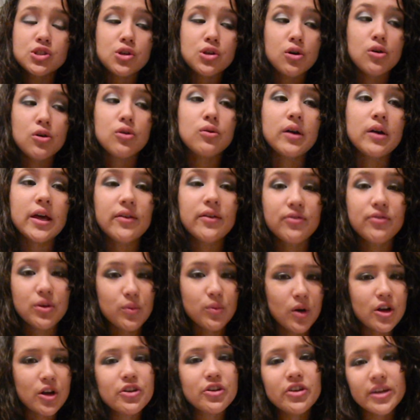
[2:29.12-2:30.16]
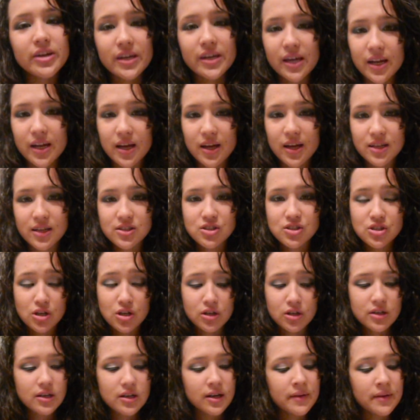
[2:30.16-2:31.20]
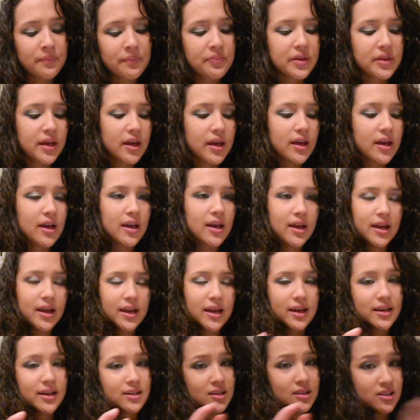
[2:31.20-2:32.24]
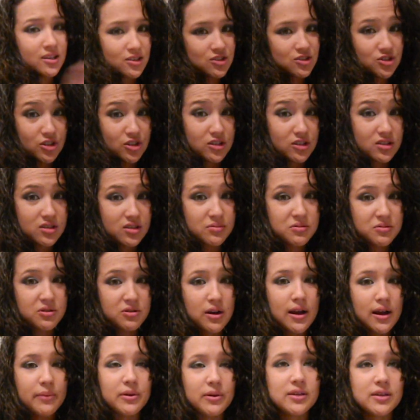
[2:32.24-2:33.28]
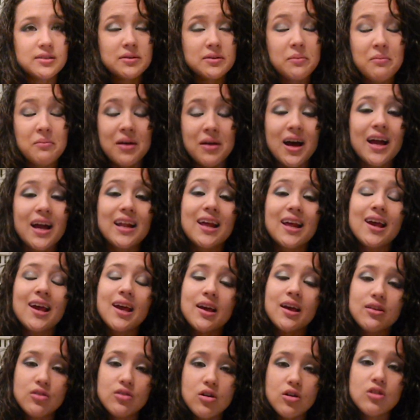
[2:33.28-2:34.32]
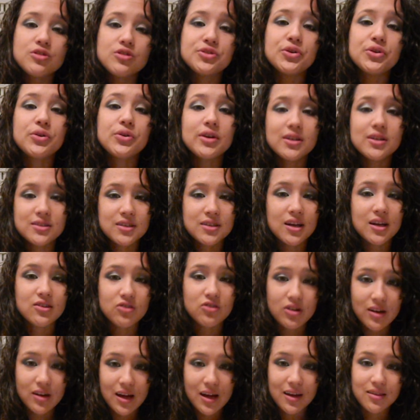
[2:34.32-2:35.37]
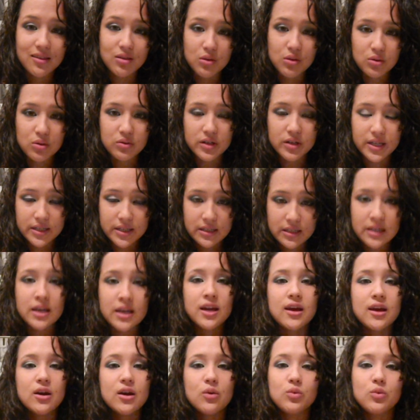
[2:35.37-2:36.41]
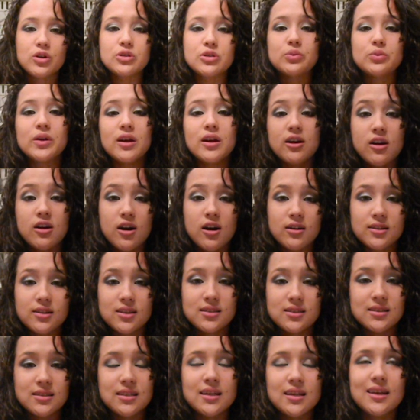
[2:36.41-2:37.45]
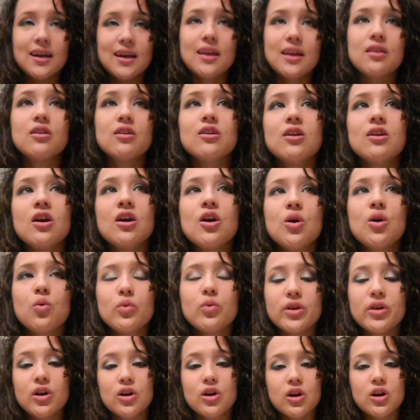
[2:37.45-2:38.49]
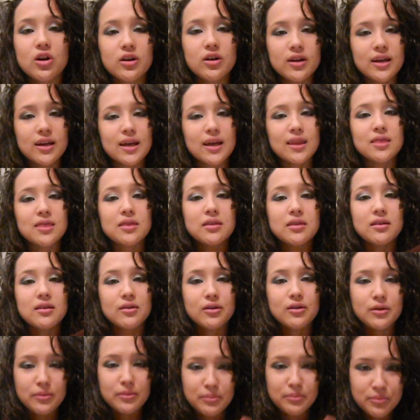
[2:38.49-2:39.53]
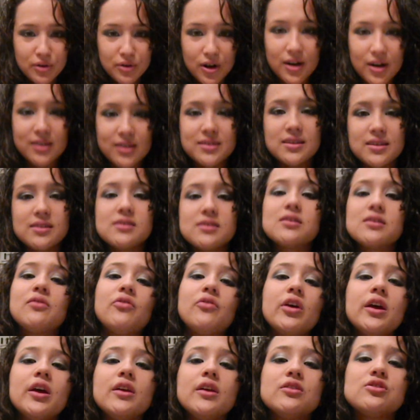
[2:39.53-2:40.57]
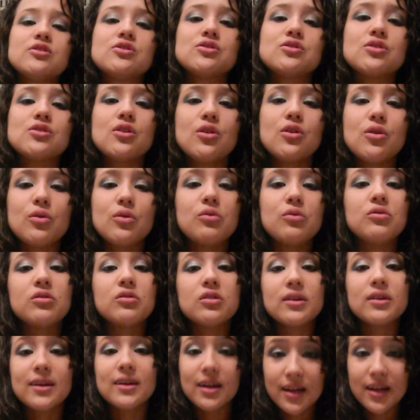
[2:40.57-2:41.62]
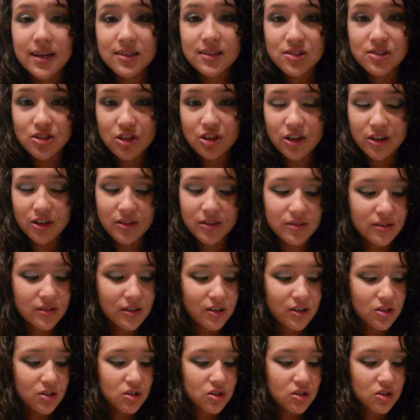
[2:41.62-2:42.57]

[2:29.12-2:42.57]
So if you want, you can get a head start and start subscribing to mine and also Cassandra Nine Lauren. We're doing a contest together. We are in the process of it, so get a head start,